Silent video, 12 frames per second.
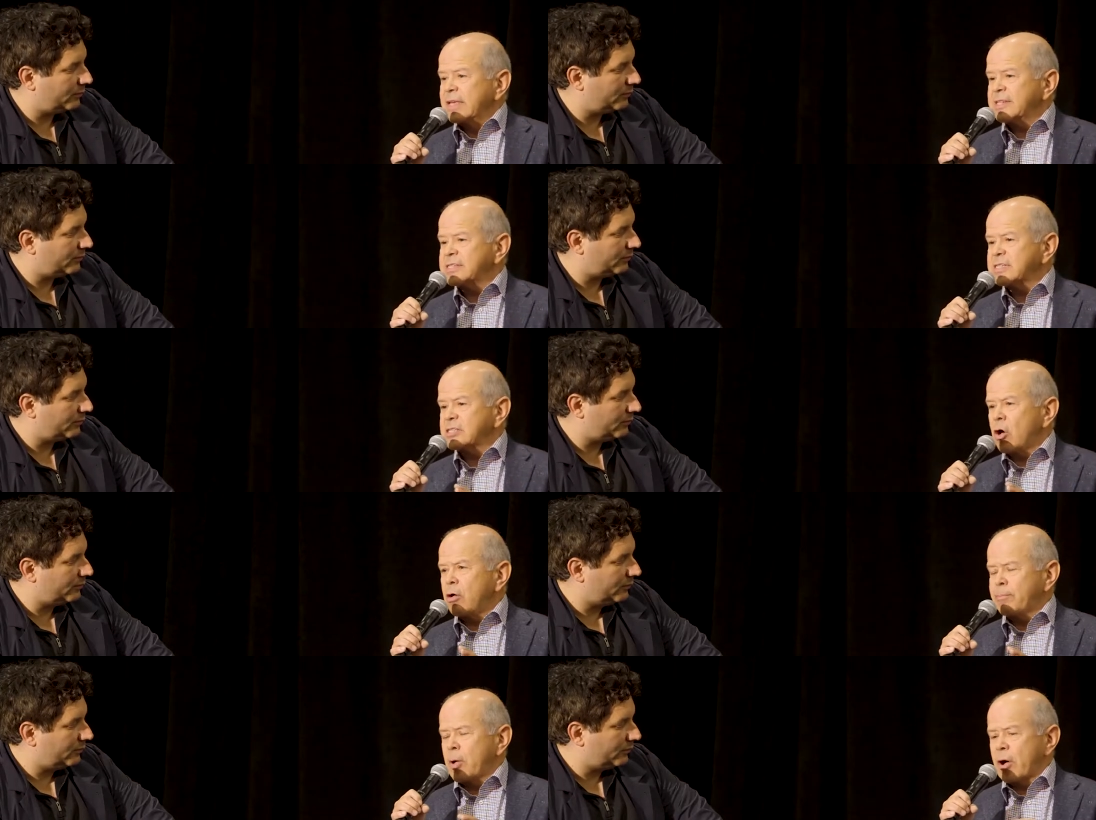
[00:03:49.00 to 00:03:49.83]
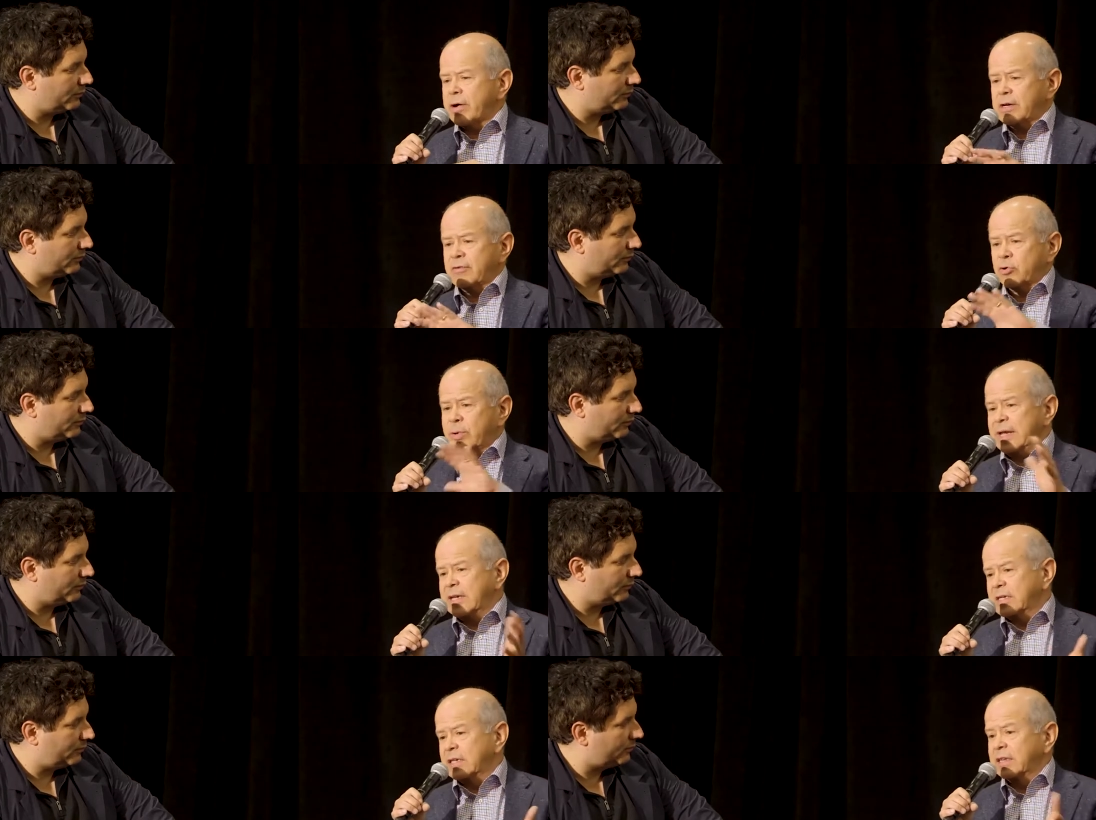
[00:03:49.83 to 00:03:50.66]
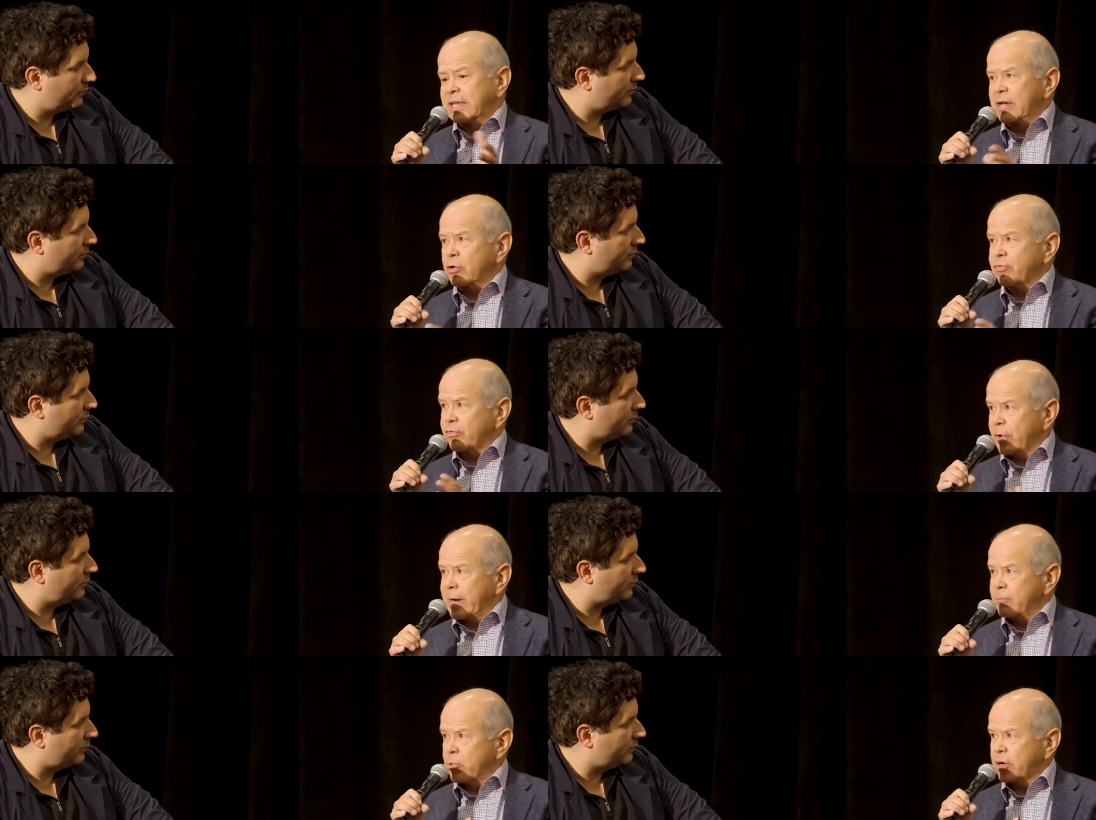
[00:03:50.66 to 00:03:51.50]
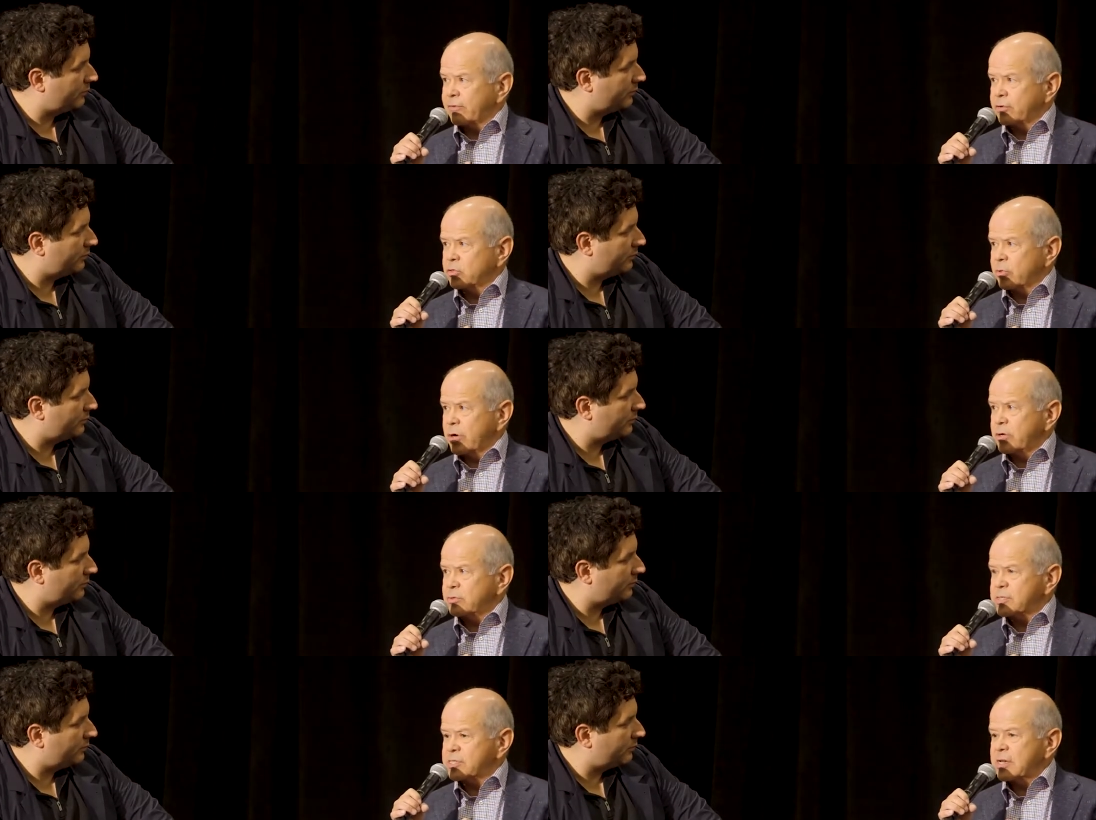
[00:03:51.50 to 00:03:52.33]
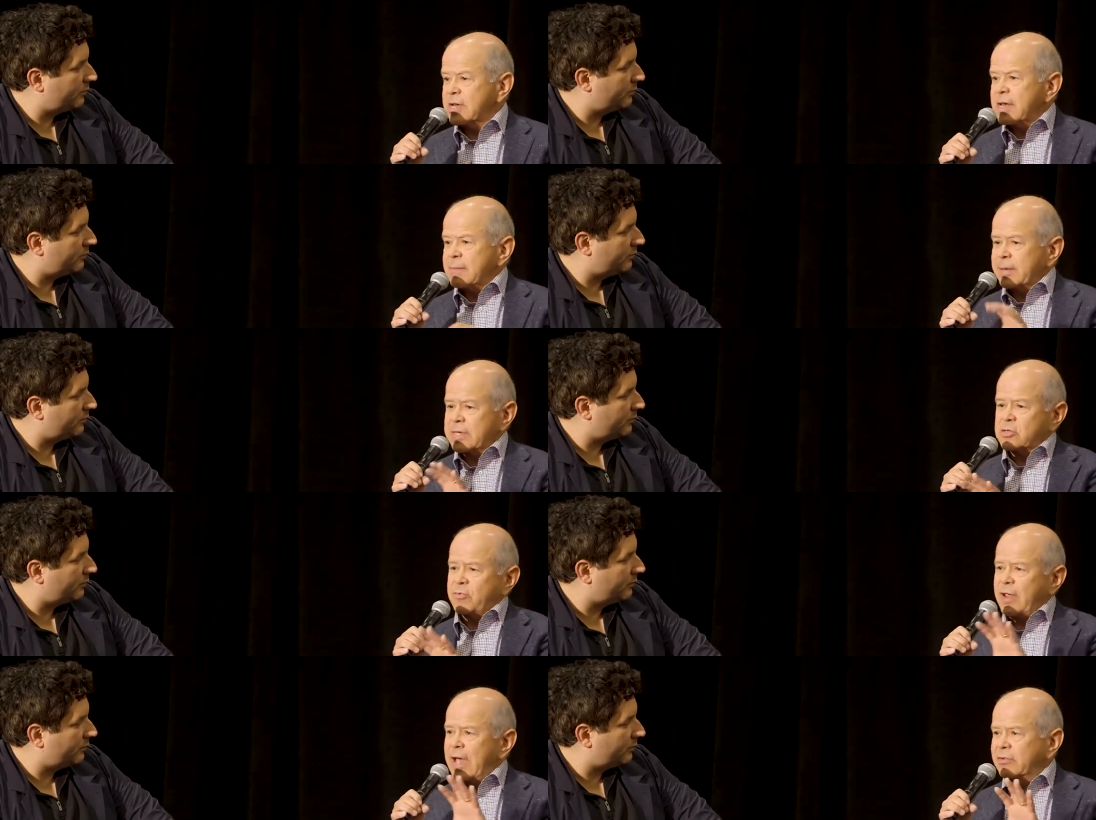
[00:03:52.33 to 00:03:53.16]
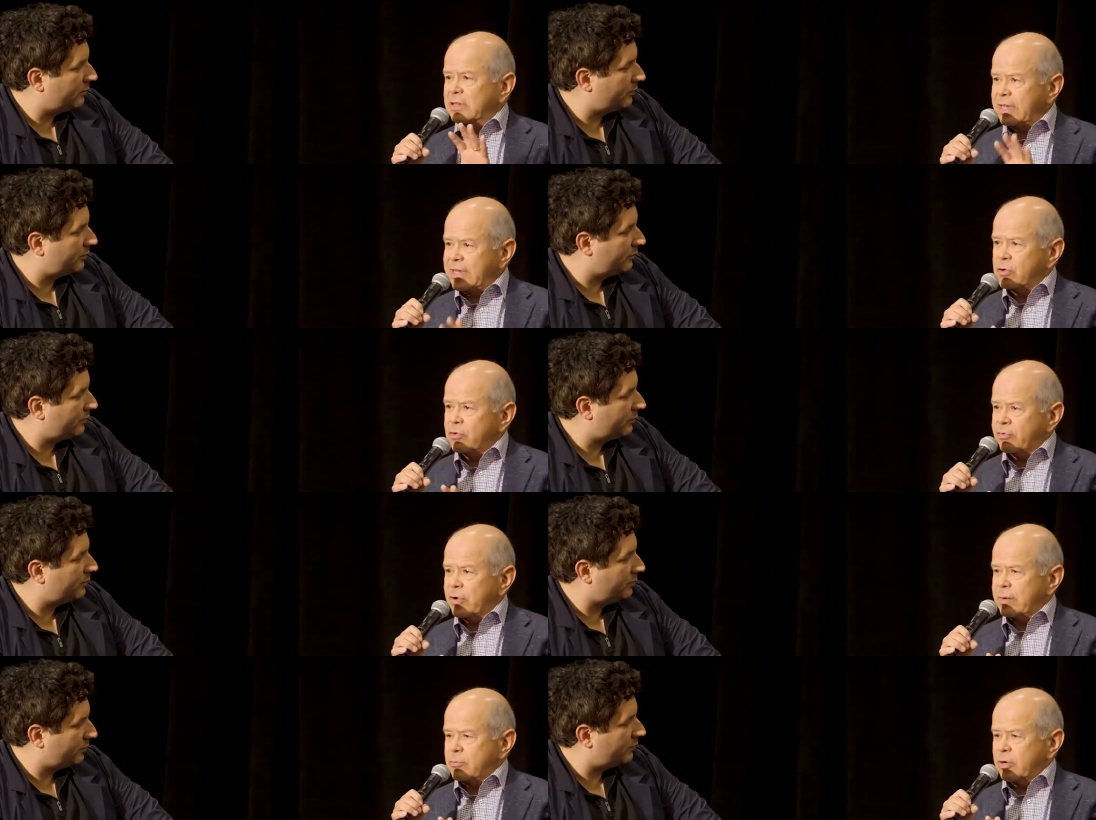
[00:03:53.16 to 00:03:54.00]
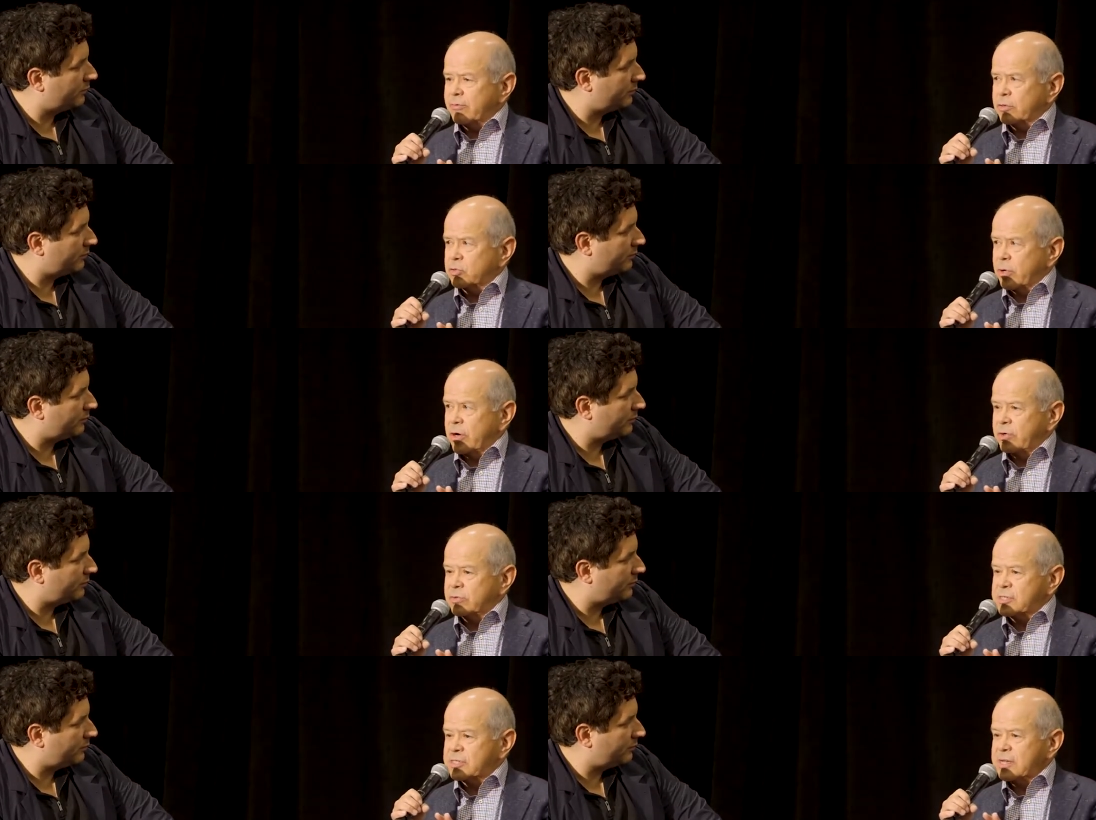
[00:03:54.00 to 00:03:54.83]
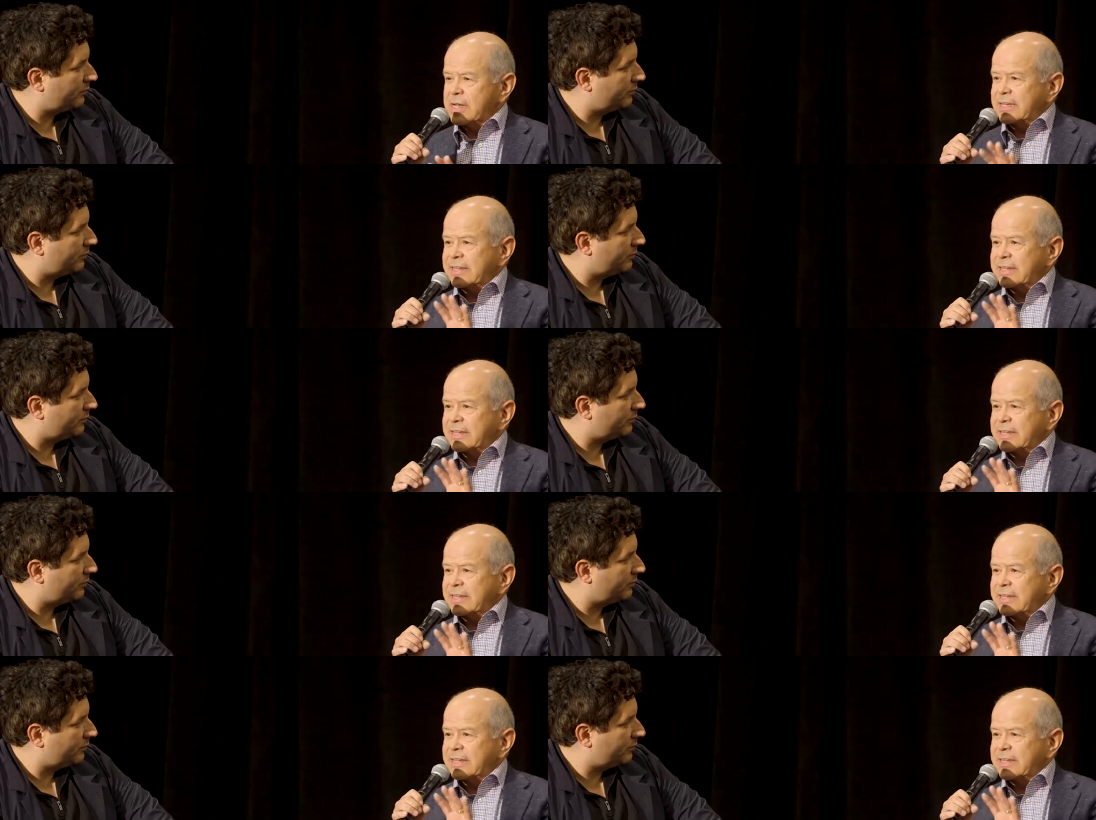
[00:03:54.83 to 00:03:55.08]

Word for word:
Speaker 1: This is all part of creating a legal framework for drones because if you have a legal framework for drones,